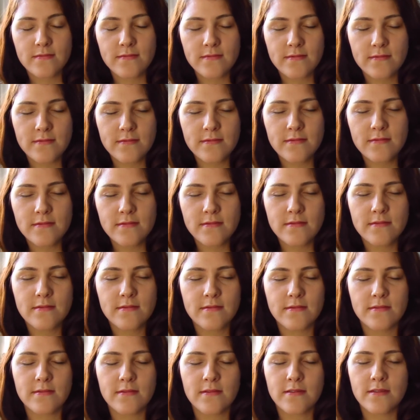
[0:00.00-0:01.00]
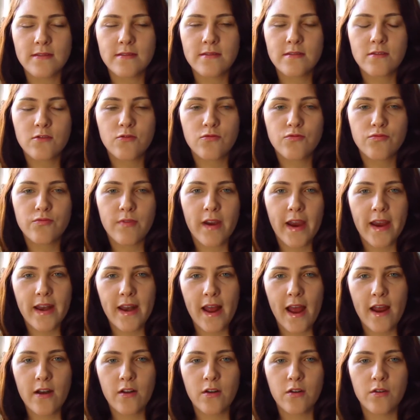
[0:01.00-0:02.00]
great
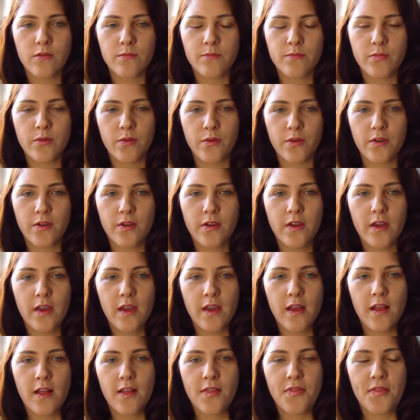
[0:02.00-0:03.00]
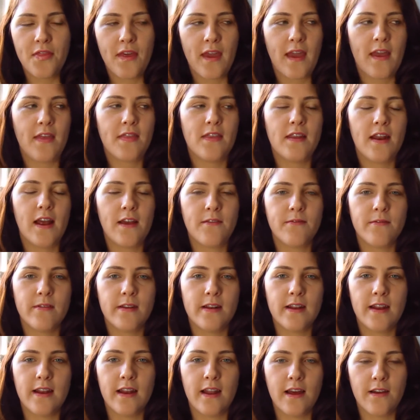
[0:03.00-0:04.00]
adult book there that I
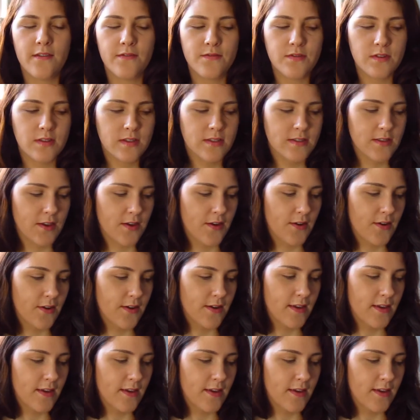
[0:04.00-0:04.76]
really loved. So